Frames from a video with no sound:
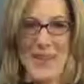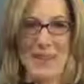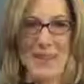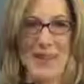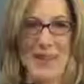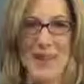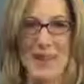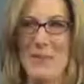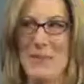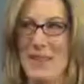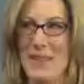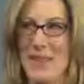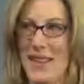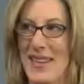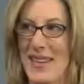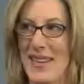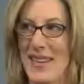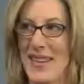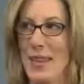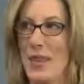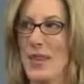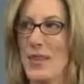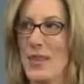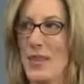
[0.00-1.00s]
You want to
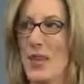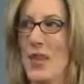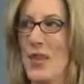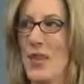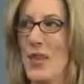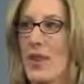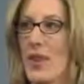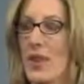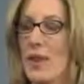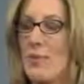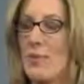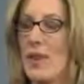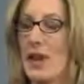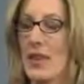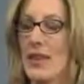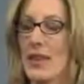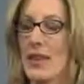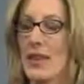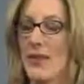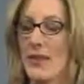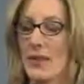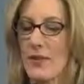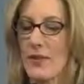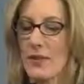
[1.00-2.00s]
breathe. So the thing about
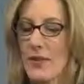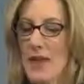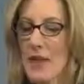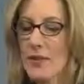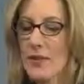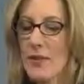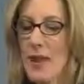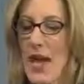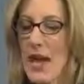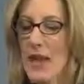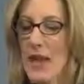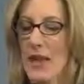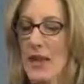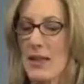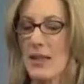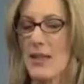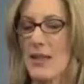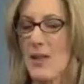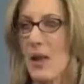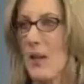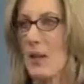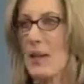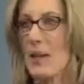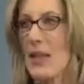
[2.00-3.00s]
giving feedback is
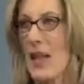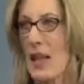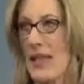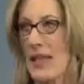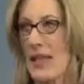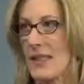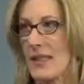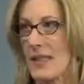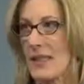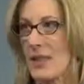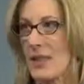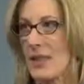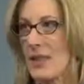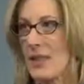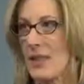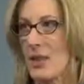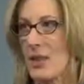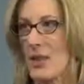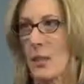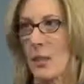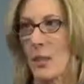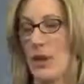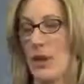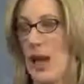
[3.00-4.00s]
no one likes it.
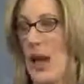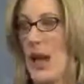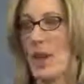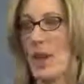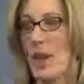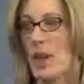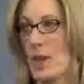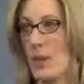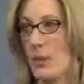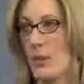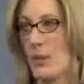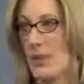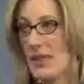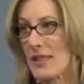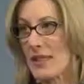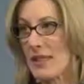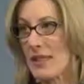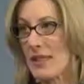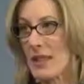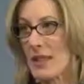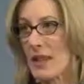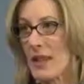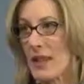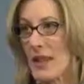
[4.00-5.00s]
We're not good at
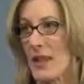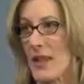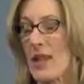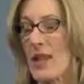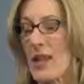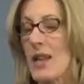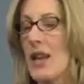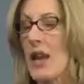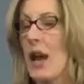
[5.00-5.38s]
receiving it.